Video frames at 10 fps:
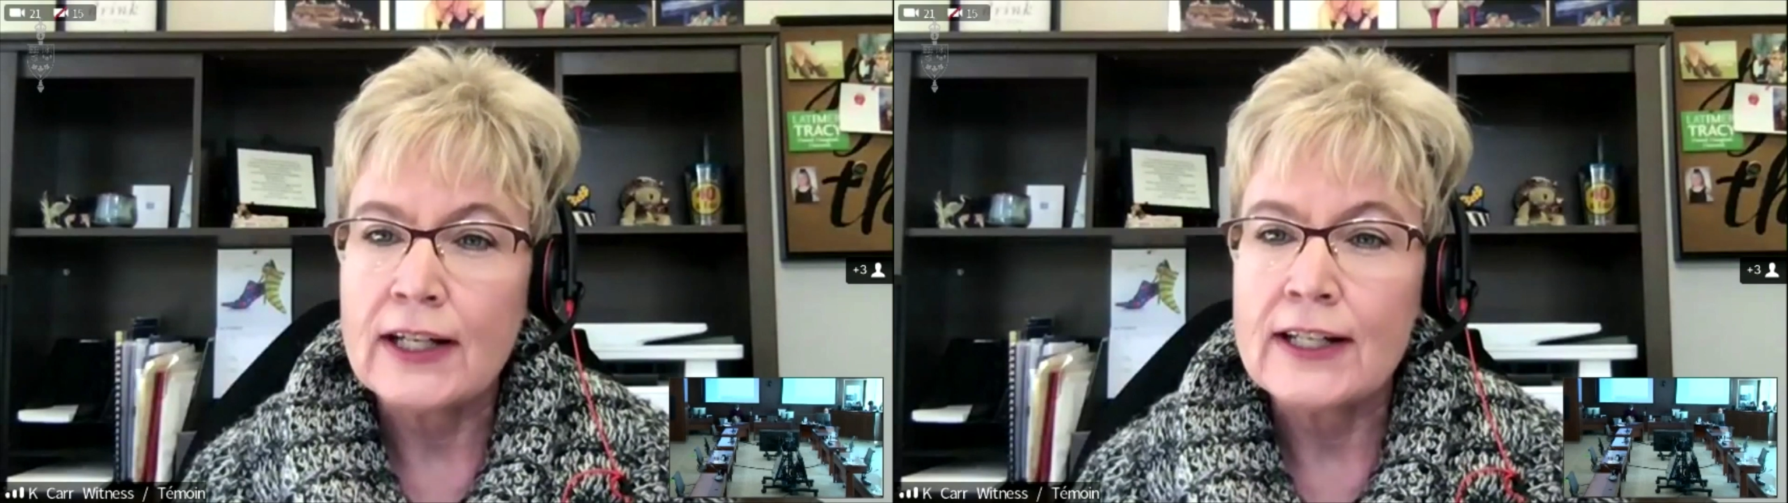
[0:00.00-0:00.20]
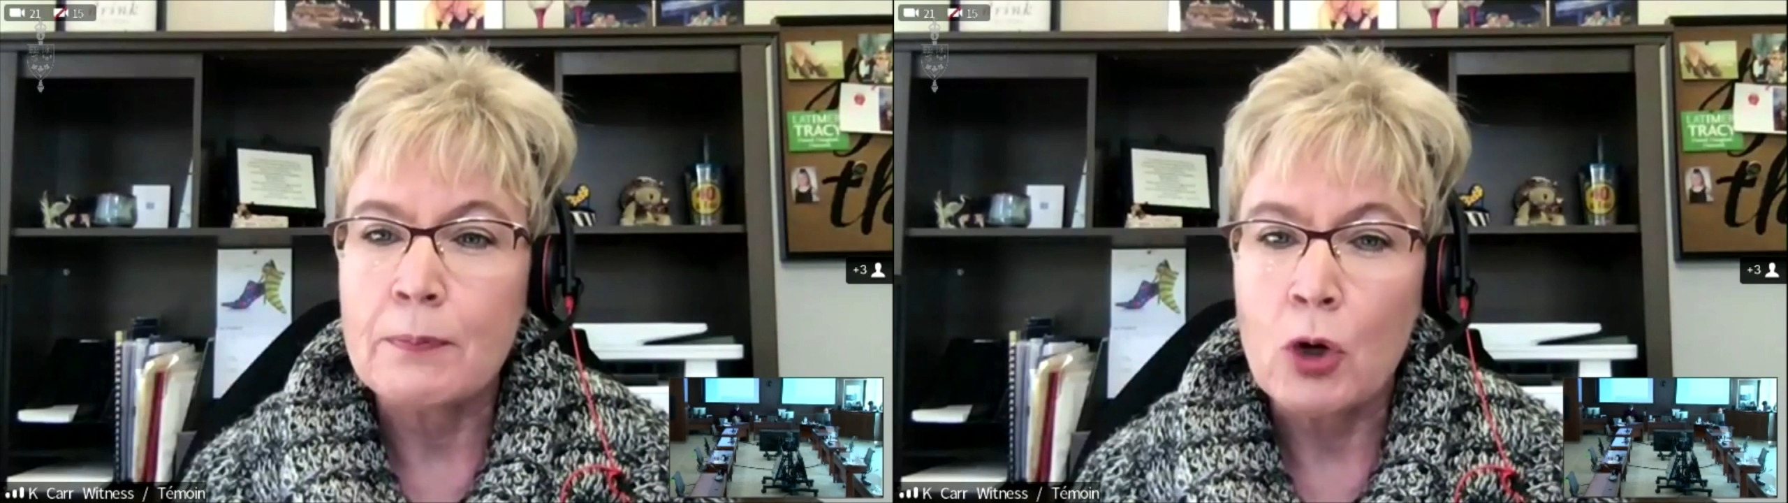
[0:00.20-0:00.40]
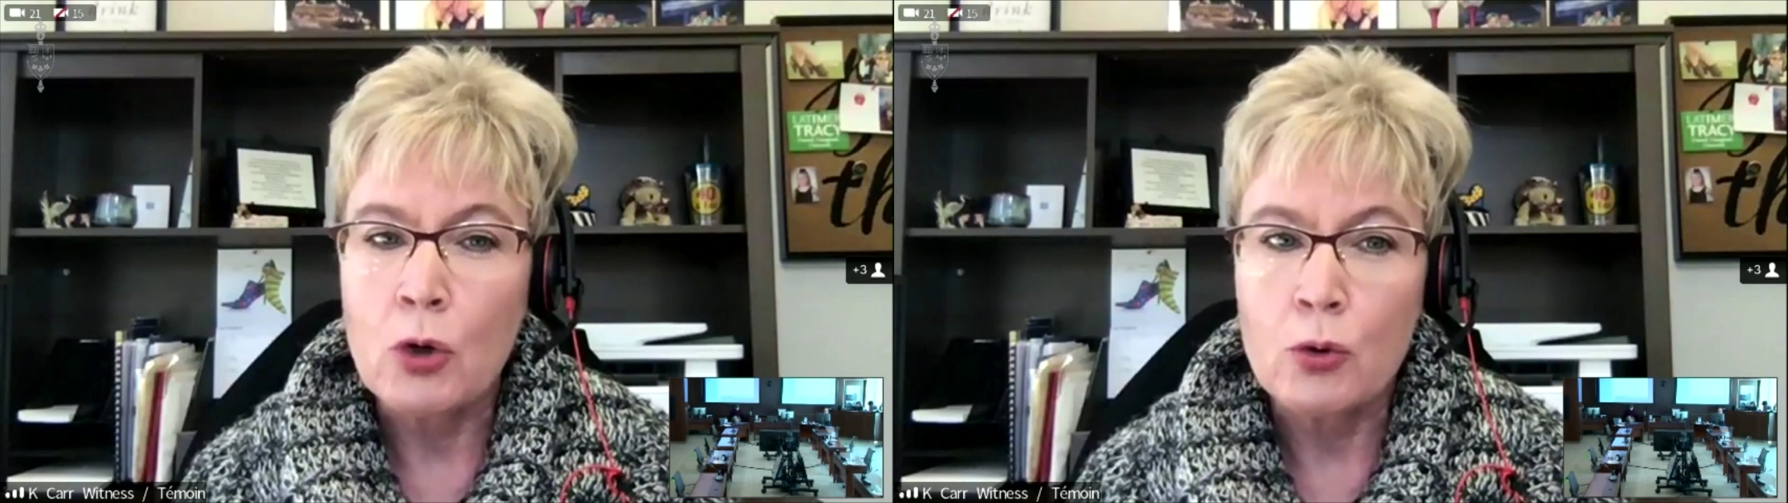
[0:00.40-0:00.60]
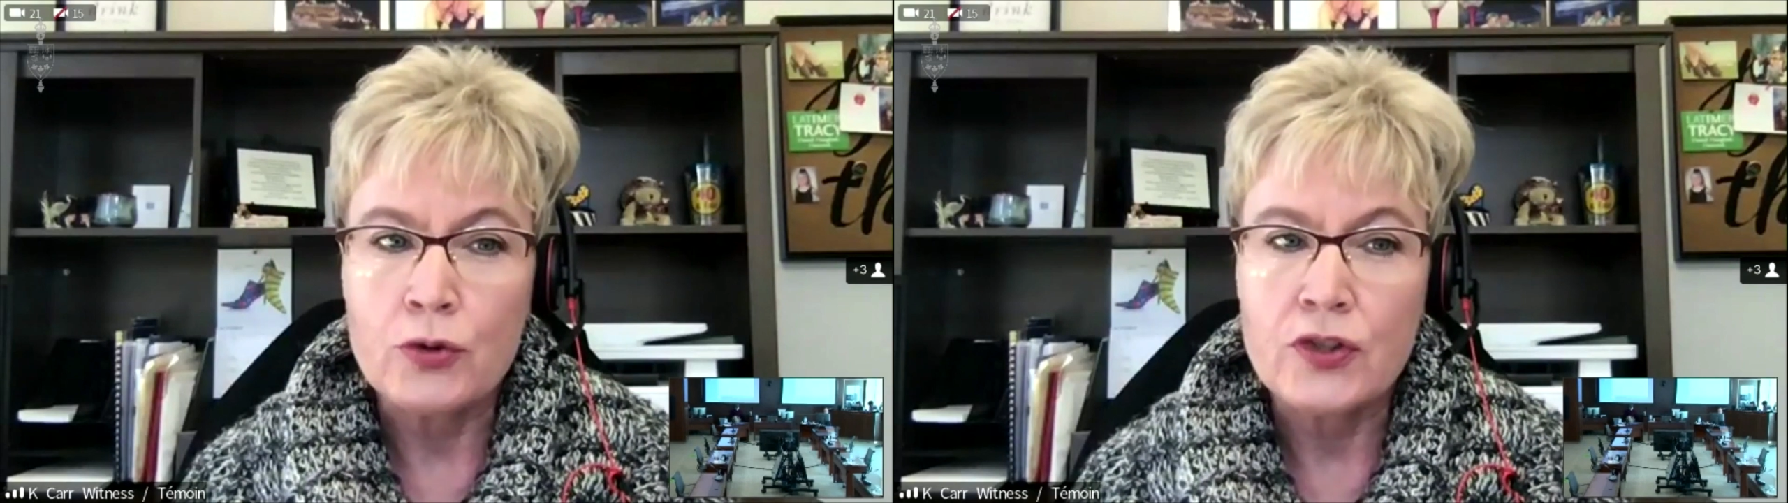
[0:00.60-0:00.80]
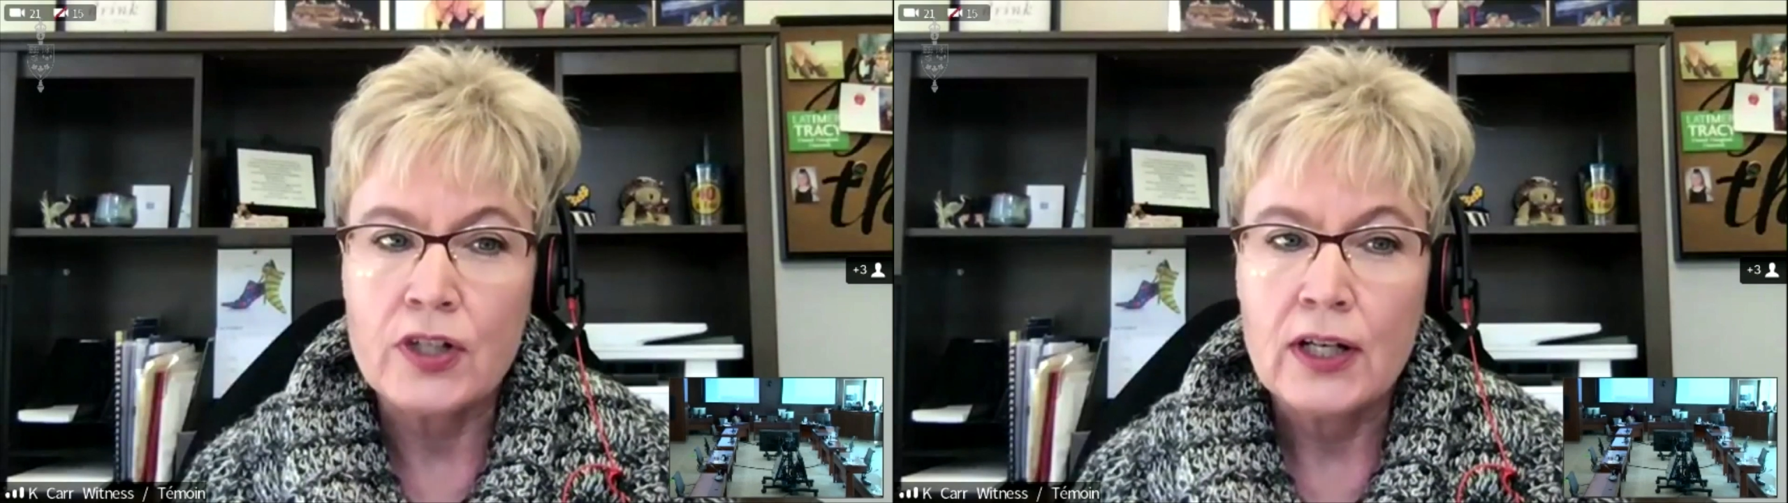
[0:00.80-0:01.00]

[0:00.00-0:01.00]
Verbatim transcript: is opposed.